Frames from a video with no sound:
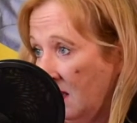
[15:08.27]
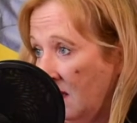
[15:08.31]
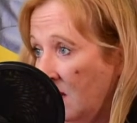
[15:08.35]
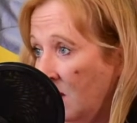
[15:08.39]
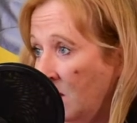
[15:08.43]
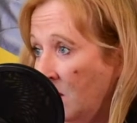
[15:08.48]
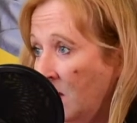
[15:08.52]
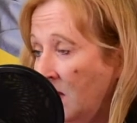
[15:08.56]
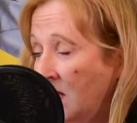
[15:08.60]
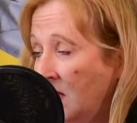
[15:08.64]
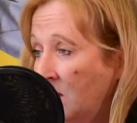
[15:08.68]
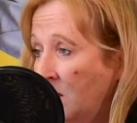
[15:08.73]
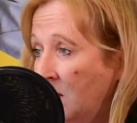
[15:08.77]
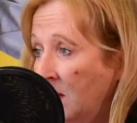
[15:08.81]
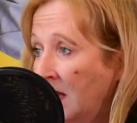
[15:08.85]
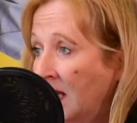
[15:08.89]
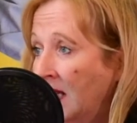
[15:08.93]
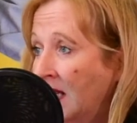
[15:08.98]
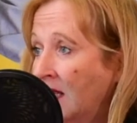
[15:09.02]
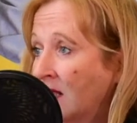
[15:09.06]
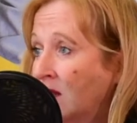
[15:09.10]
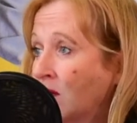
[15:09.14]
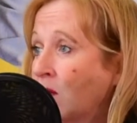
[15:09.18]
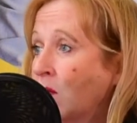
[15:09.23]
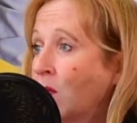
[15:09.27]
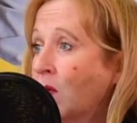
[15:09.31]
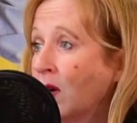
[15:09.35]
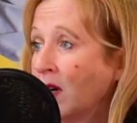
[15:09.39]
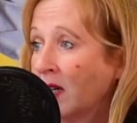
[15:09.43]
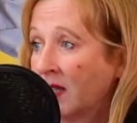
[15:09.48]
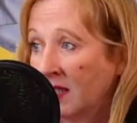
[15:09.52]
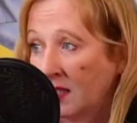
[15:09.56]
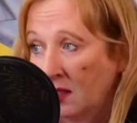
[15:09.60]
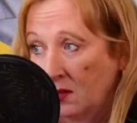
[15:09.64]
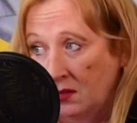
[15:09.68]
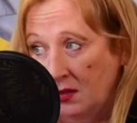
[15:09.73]
which means
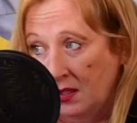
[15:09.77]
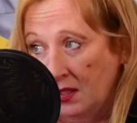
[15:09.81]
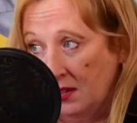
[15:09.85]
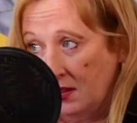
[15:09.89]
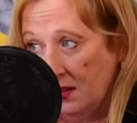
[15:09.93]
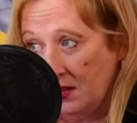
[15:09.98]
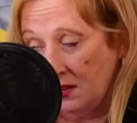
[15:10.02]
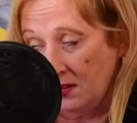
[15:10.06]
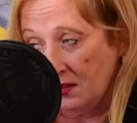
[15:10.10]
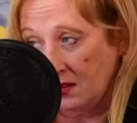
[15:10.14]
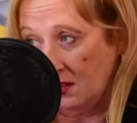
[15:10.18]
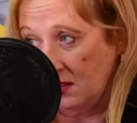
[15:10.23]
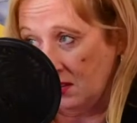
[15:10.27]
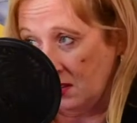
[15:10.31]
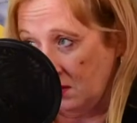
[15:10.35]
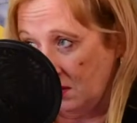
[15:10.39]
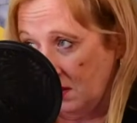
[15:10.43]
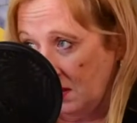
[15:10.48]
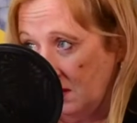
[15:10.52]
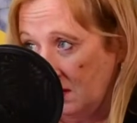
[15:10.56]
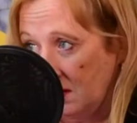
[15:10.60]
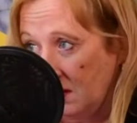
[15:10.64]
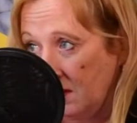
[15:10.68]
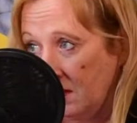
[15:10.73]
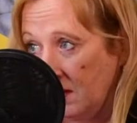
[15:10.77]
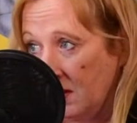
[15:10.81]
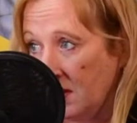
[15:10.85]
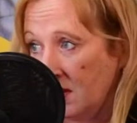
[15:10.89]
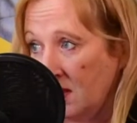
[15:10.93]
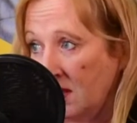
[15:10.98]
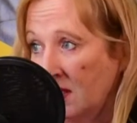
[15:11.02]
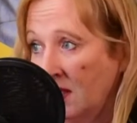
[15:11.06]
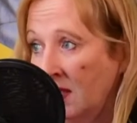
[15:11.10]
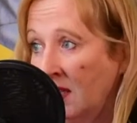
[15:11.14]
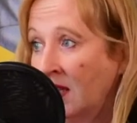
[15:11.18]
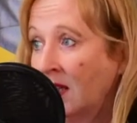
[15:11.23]
working with Goodwin
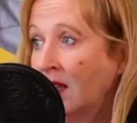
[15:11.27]
University,